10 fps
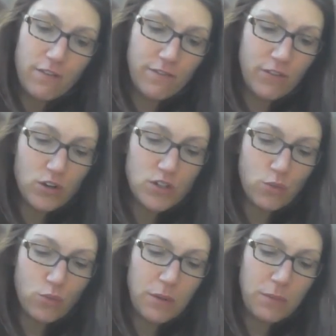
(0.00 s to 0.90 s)
First,
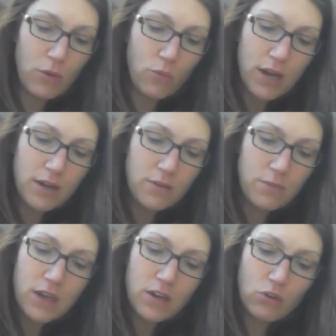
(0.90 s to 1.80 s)
one by one,
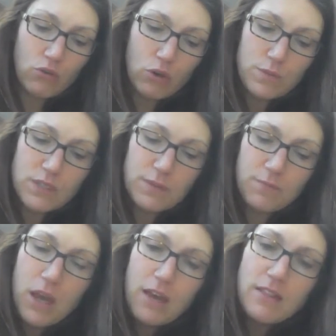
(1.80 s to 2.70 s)
then in groups.
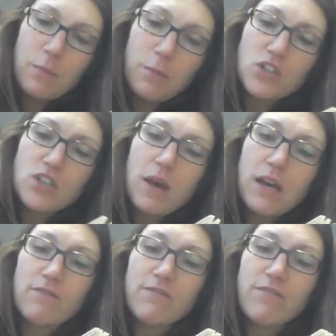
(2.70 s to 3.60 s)
They pushed the
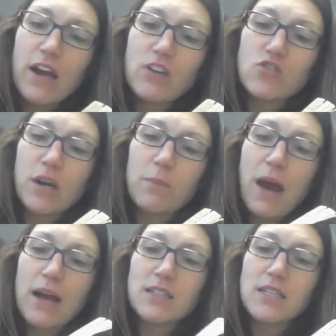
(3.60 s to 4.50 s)
Macomb fire truck
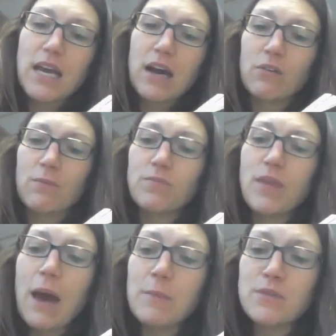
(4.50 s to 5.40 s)
back to town.
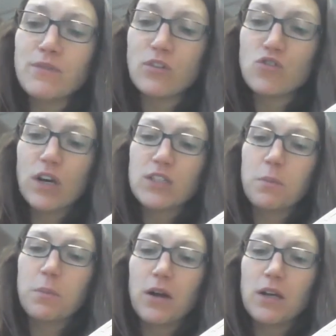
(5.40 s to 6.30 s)
The Abbotsville truck
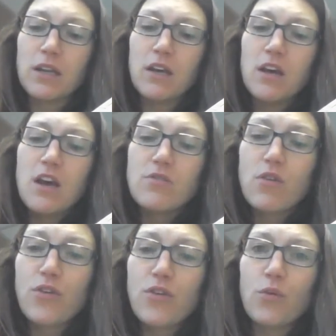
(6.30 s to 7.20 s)
departed. The
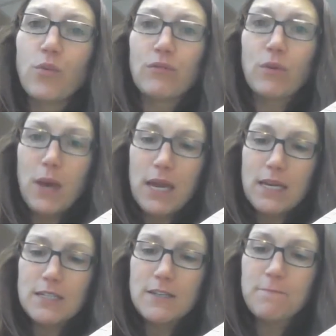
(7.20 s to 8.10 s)
third one
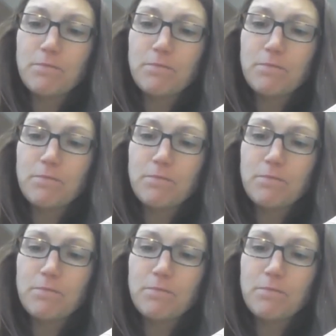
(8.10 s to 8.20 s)
remained.